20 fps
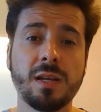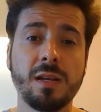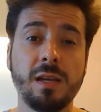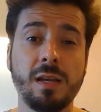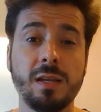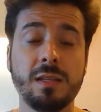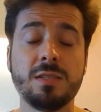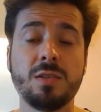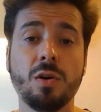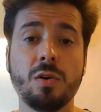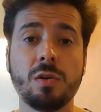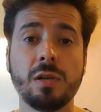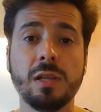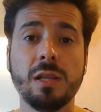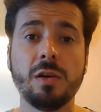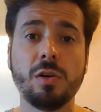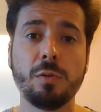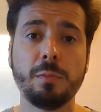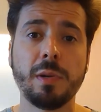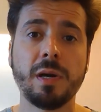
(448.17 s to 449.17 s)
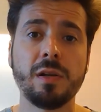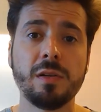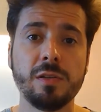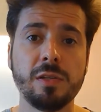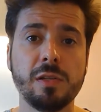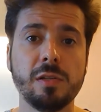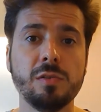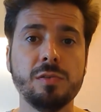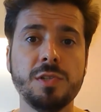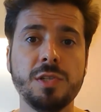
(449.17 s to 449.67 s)
I talk a lot
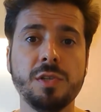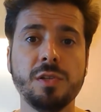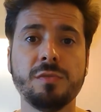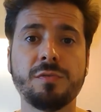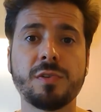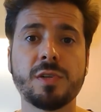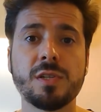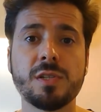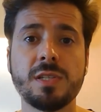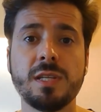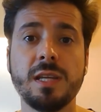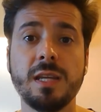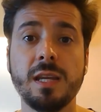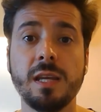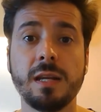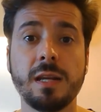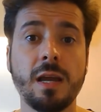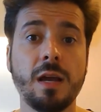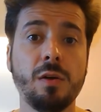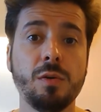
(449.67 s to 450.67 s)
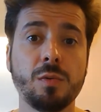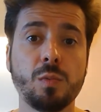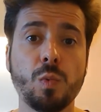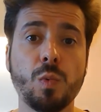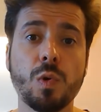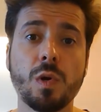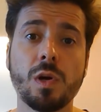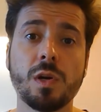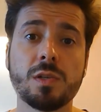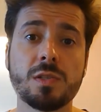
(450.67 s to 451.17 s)
about Lund University and how it
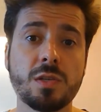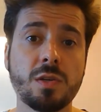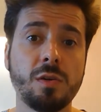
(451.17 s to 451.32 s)
works.